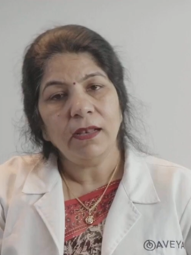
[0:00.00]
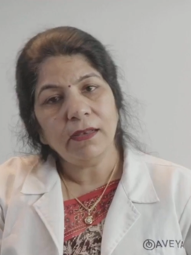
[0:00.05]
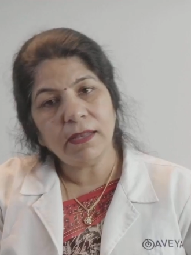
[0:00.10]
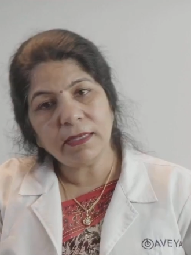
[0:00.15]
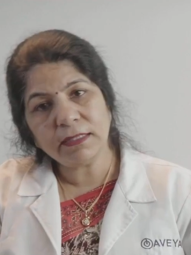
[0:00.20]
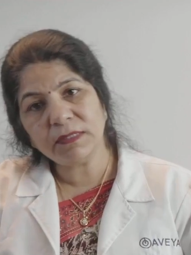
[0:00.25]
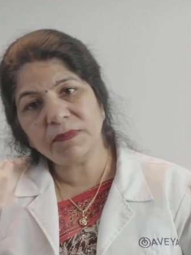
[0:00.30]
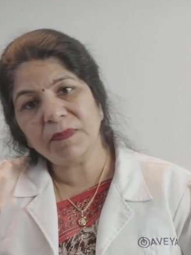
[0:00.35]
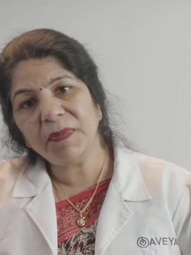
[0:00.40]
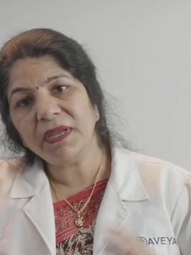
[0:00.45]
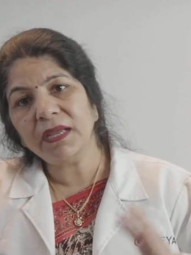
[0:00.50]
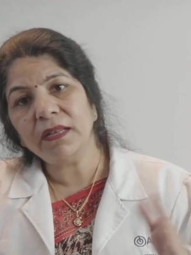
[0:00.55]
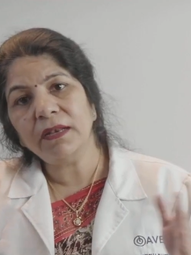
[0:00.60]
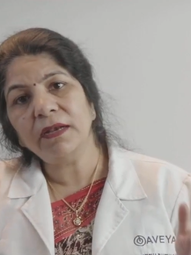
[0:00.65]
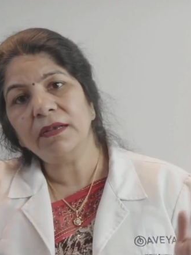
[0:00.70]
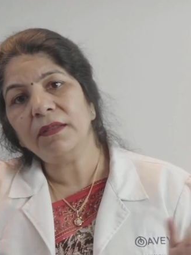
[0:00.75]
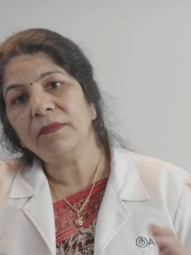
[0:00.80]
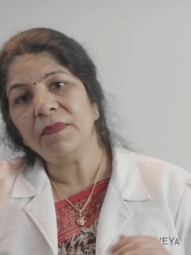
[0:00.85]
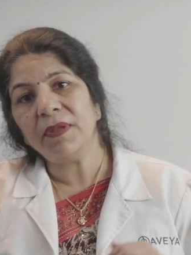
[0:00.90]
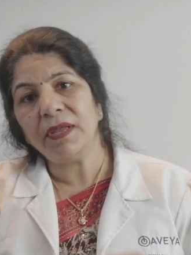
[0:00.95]
Let's begin
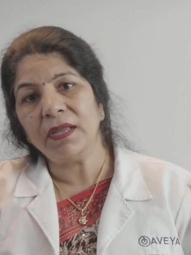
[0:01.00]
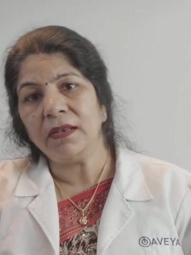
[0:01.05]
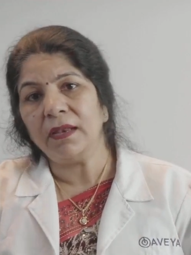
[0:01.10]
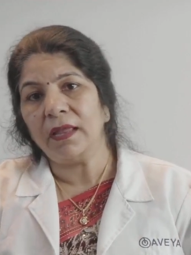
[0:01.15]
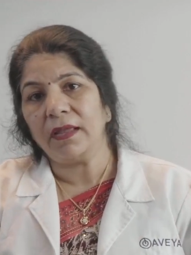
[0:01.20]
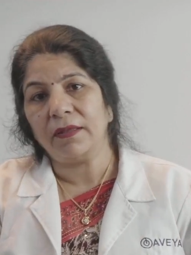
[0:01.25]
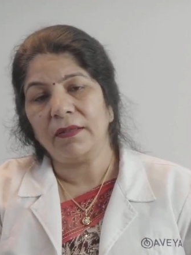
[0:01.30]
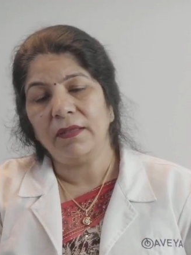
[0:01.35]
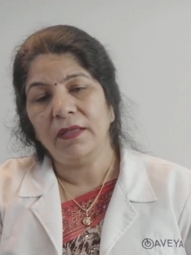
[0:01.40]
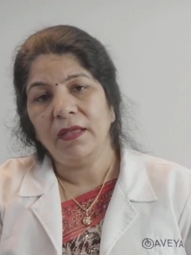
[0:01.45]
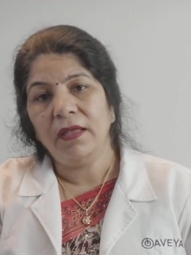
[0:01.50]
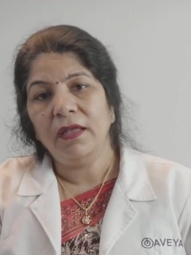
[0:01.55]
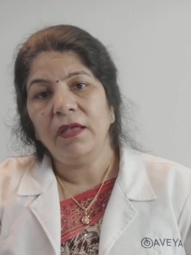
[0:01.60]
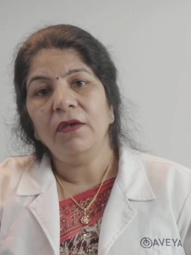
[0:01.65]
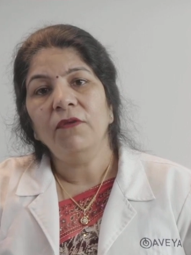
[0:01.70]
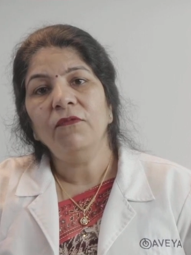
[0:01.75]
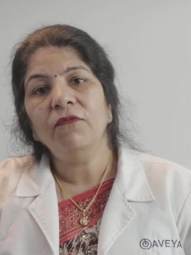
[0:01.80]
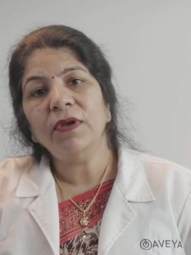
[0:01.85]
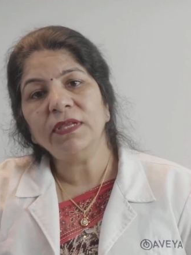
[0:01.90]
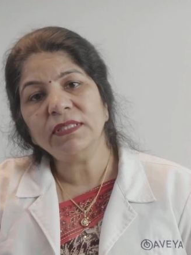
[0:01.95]
at a beginning.
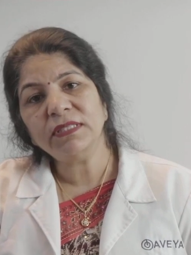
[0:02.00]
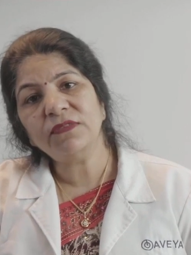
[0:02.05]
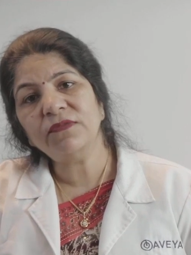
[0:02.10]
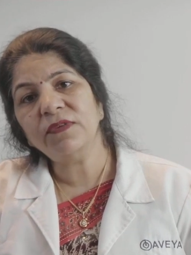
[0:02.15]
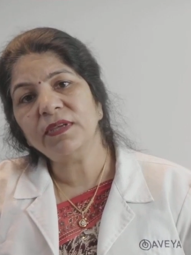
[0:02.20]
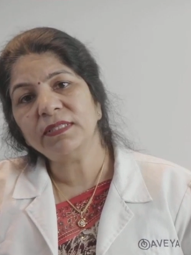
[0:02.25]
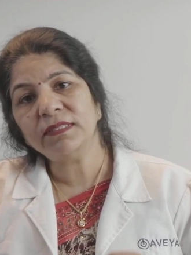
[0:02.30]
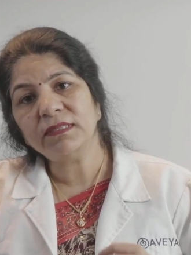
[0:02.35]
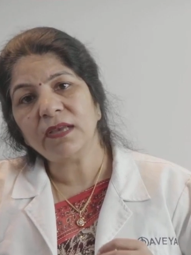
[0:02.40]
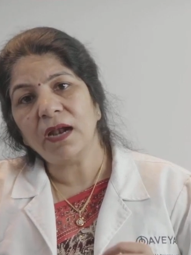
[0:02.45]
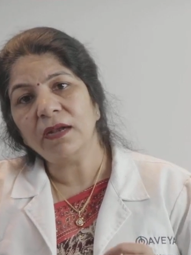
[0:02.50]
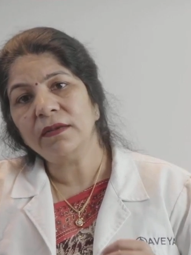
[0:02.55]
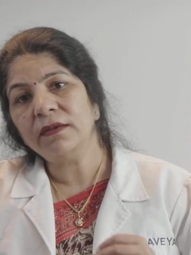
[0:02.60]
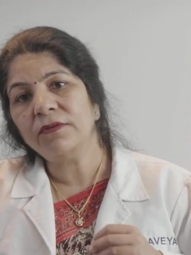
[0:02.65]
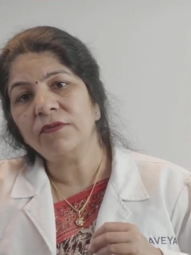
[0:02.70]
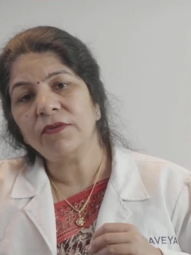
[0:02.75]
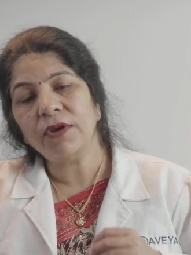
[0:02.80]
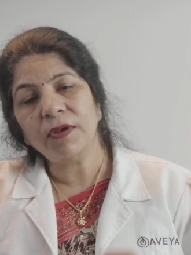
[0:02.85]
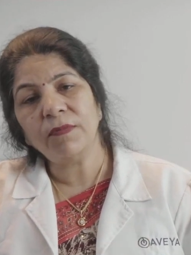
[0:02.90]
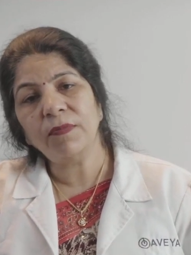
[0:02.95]
Once we start
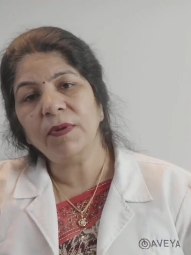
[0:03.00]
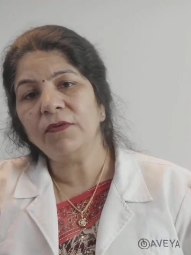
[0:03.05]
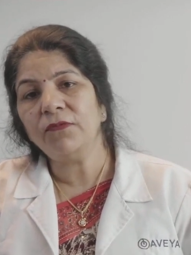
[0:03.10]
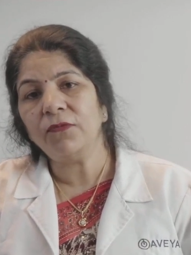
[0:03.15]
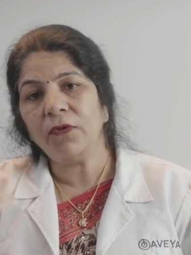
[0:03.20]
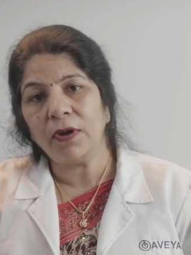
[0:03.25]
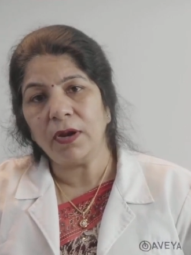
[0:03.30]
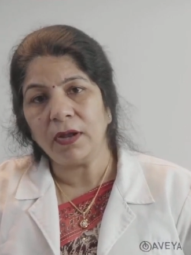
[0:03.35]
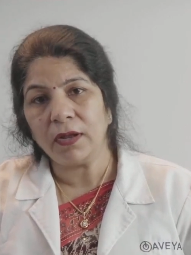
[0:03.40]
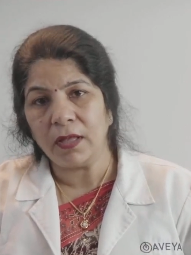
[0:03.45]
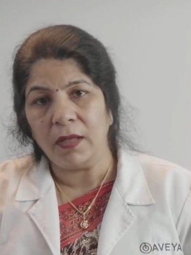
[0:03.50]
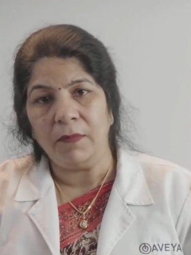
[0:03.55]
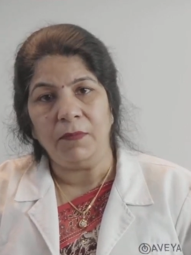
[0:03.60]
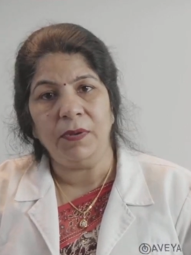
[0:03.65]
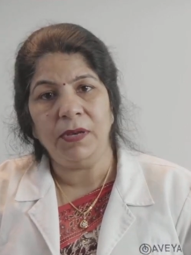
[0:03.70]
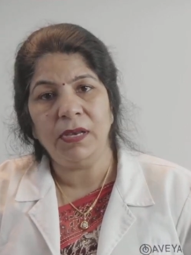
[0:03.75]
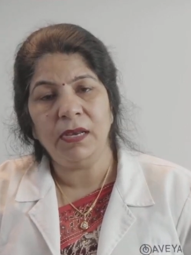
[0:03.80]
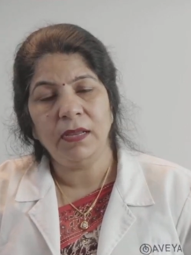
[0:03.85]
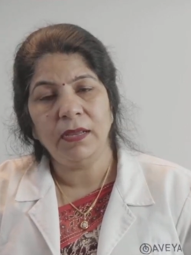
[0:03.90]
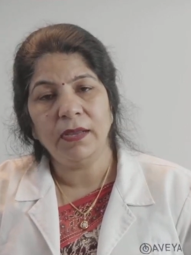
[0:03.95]
a treatment for a
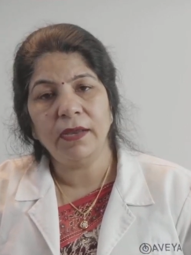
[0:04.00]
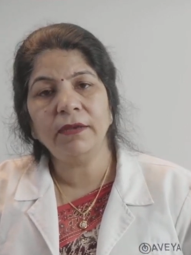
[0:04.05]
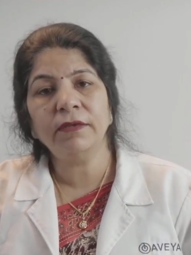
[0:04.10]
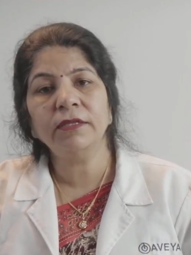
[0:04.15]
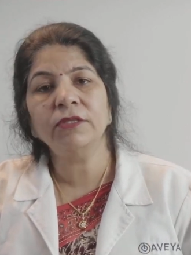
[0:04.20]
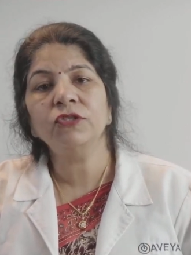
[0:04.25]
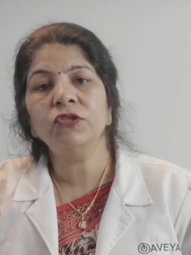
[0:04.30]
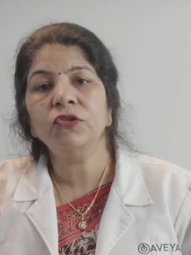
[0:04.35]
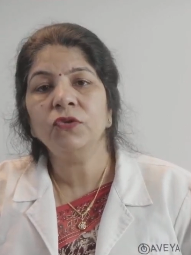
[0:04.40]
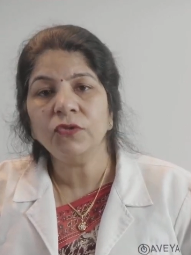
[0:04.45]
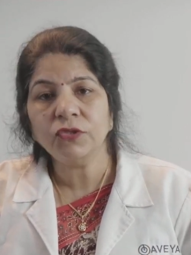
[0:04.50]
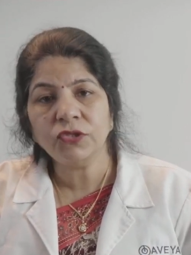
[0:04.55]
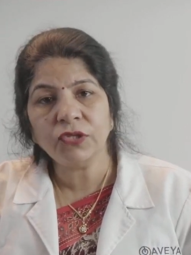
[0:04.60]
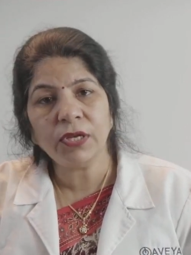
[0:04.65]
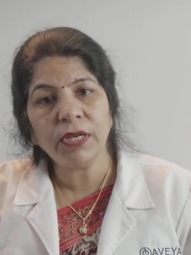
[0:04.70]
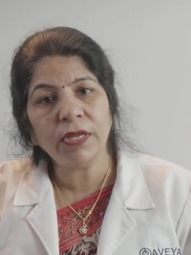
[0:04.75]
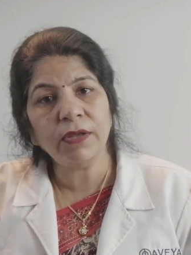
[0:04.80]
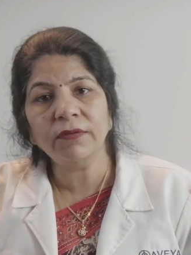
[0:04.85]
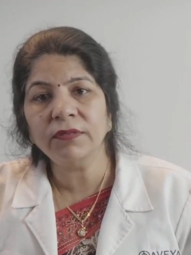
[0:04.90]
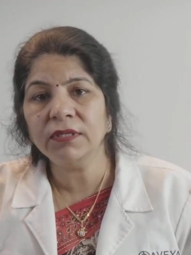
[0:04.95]
couple, it is
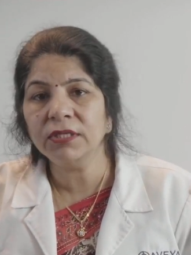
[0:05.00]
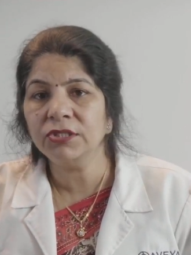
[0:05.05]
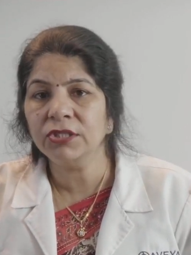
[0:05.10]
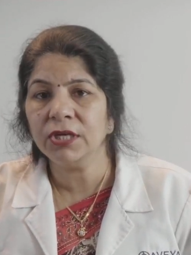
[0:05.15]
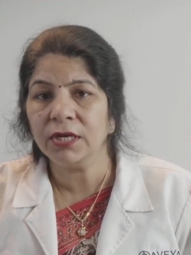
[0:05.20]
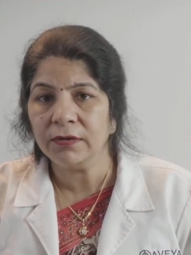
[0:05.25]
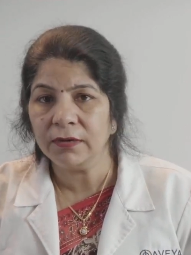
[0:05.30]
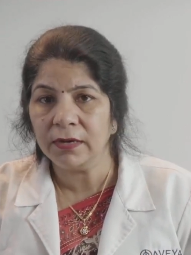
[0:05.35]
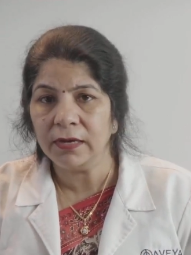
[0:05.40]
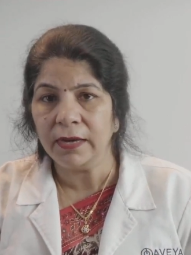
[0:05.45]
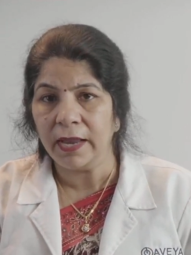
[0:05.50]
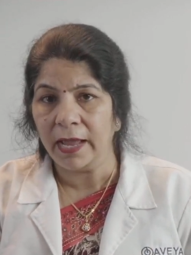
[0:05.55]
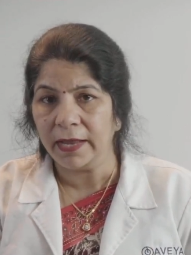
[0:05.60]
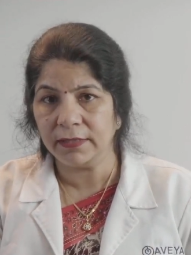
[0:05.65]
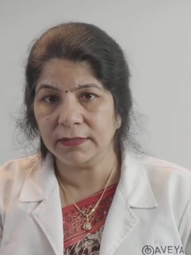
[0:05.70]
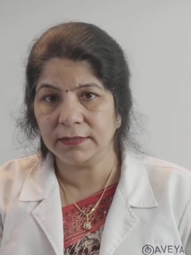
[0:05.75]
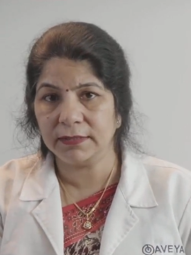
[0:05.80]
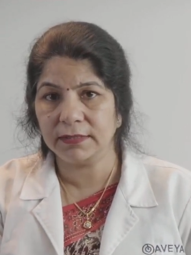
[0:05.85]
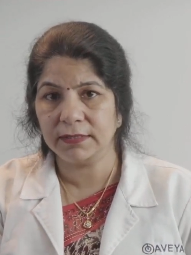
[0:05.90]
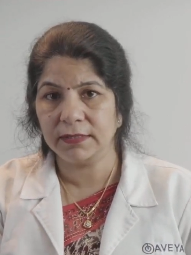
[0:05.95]
usually on the general
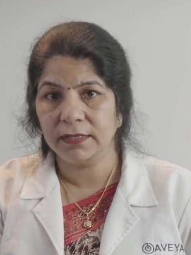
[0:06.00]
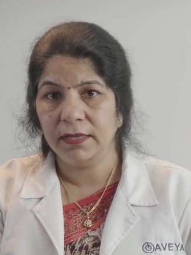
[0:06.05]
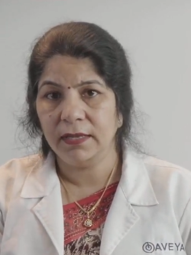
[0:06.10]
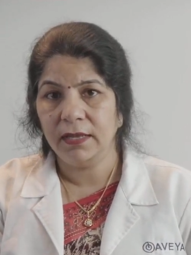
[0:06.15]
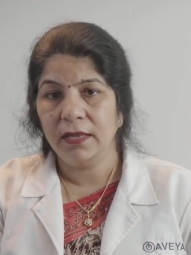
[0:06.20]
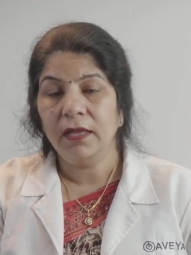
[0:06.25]
lines.